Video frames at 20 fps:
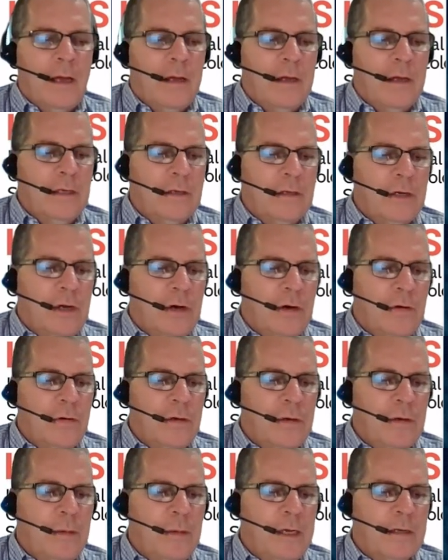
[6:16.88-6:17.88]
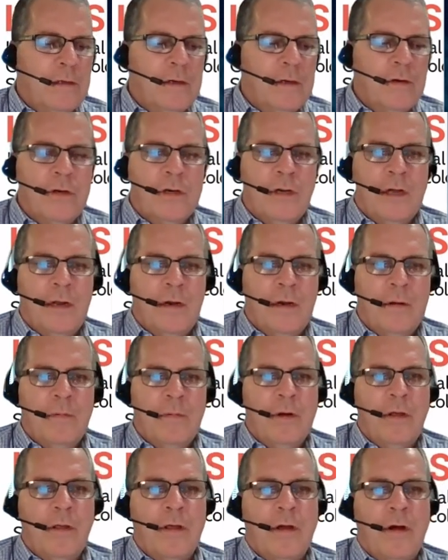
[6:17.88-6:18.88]
is known to be associated
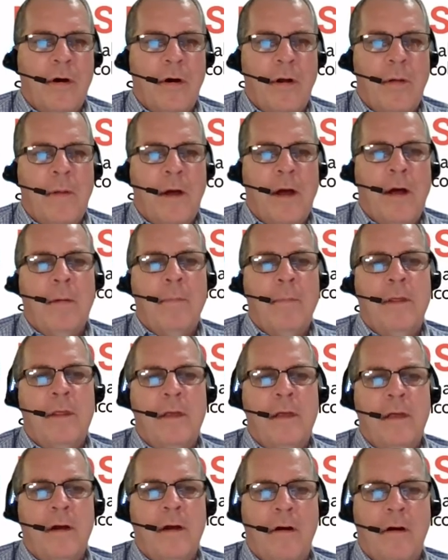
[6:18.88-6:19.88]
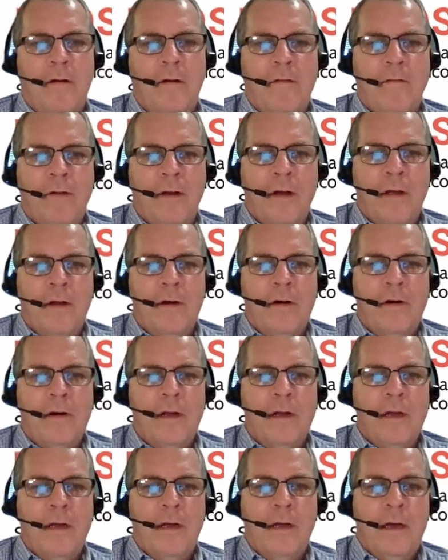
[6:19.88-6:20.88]
with cardiomyopathy and heart failure.
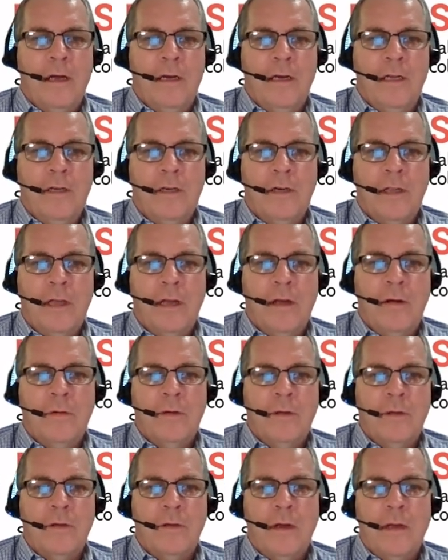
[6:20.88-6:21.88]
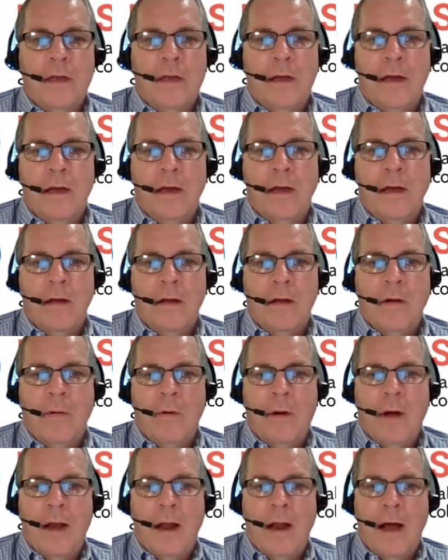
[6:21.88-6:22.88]
Initially, it was uh,
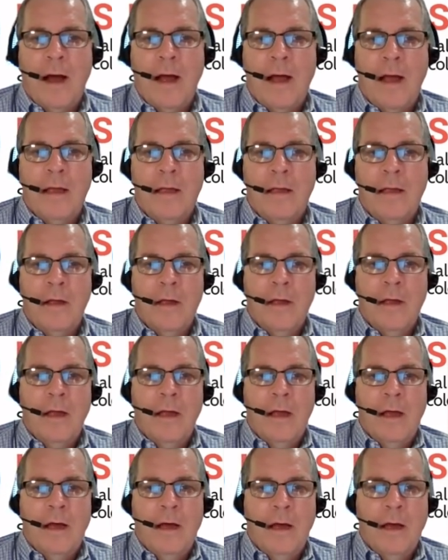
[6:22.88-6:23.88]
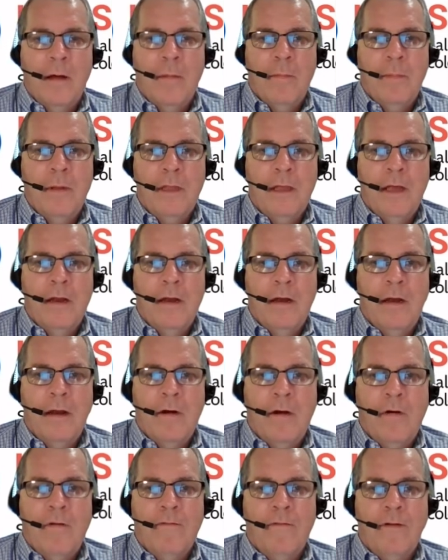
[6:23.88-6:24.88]
quite high. Uh, but then
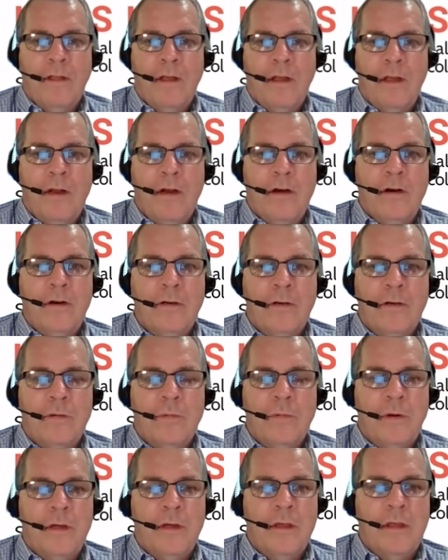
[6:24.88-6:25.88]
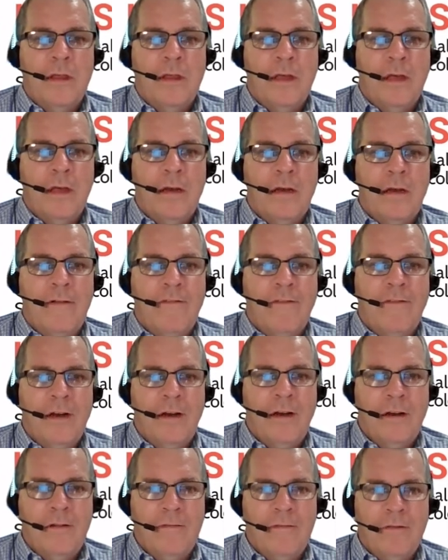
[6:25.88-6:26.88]
over the years, with uh,
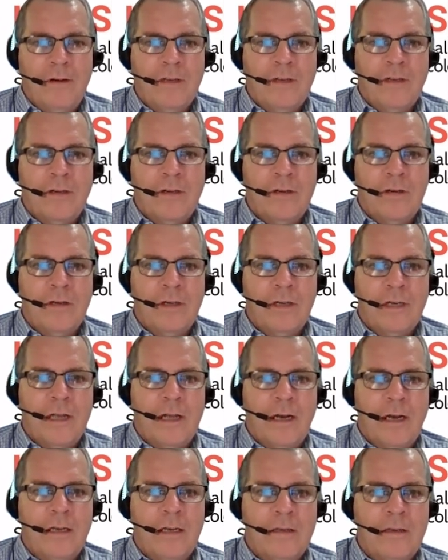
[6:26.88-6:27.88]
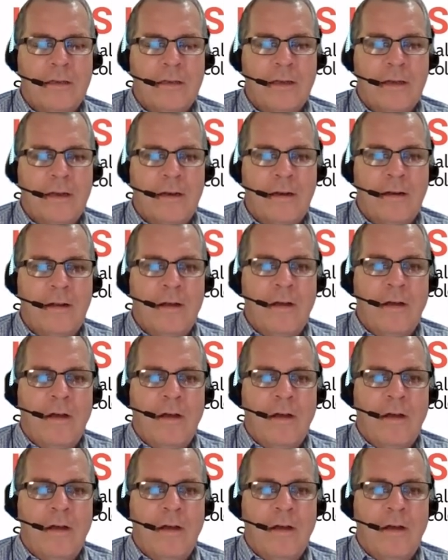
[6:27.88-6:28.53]
definitive research studies and